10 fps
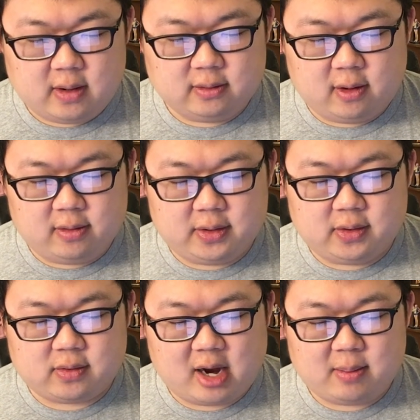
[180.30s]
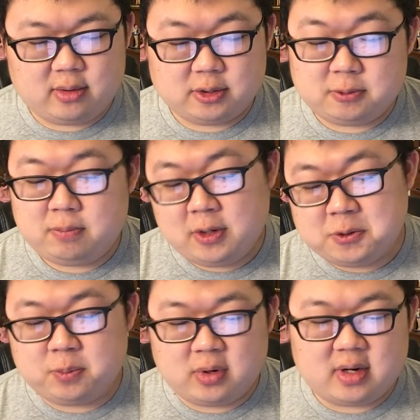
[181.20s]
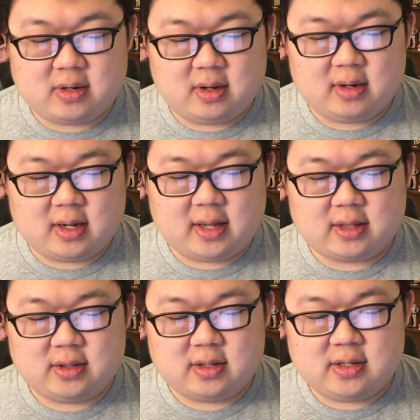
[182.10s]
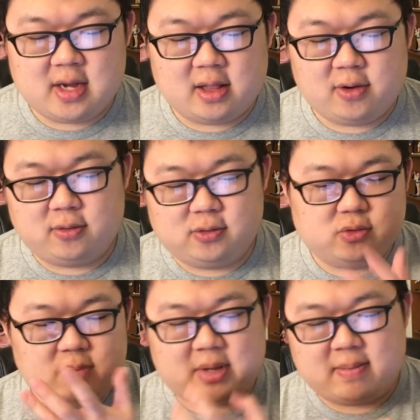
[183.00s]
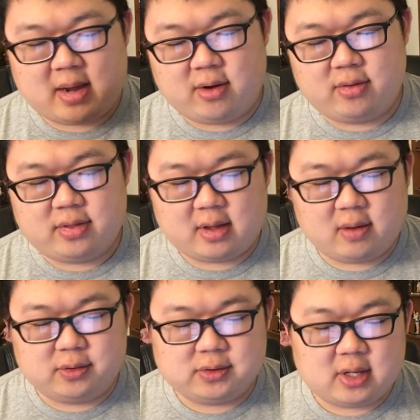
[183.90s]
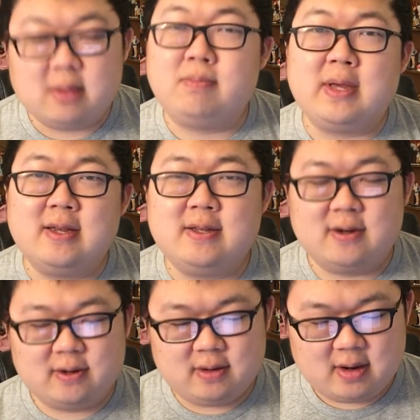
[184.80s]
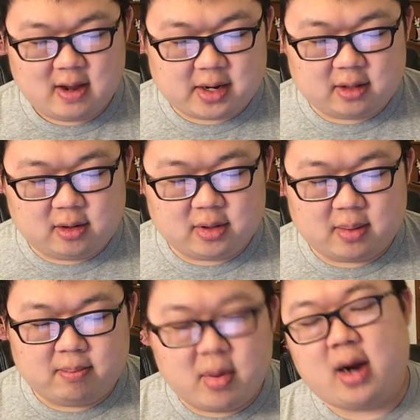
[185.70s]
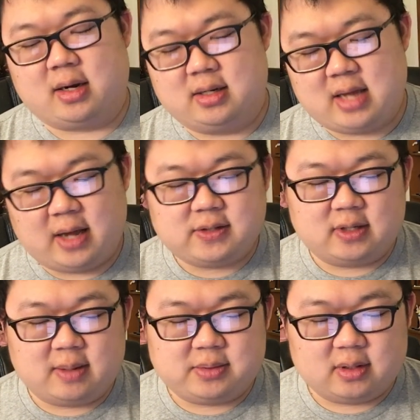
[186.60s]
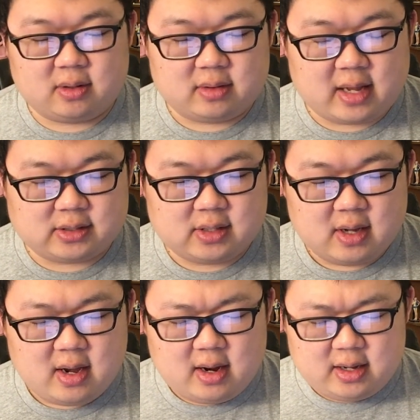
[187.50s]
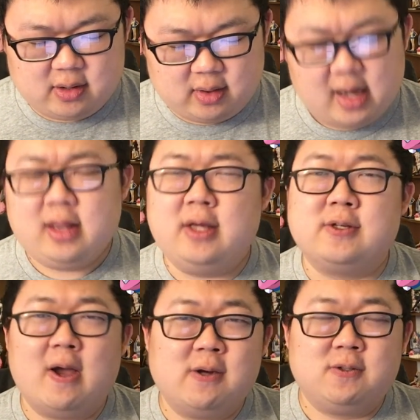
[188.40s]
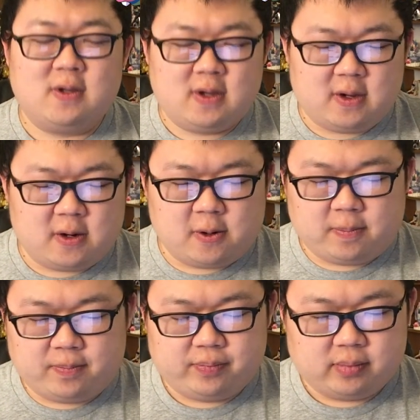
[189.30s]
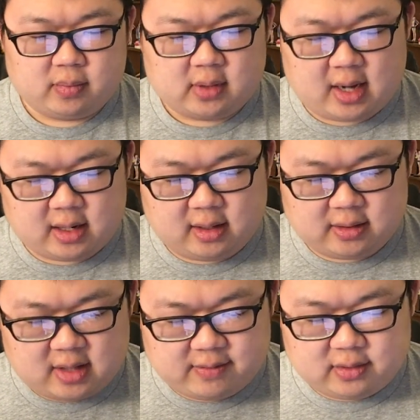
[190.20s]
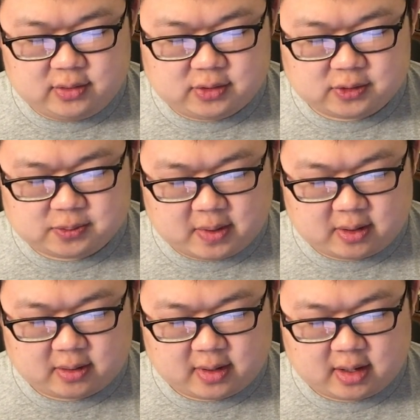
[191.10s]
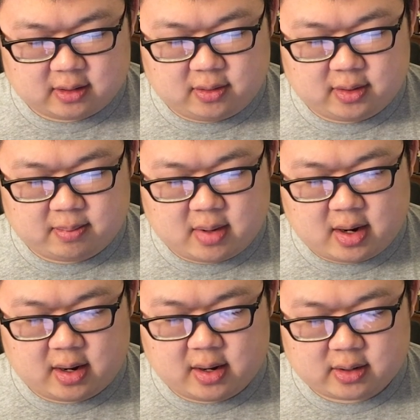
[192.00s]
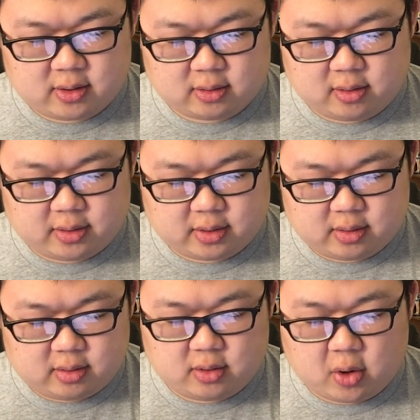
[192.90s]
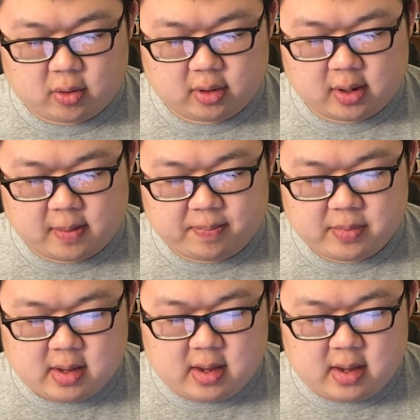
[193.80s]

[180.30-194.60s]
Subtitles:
Alolan Grimer is pretty good. I like the yellow drippy mouth. I will say B tier. But then Alolan Muk takes it up to the, that's, you know, a lot of these I actually, you know, kind of like the evolutions better. Like Alolan Muk or Alolan Golem.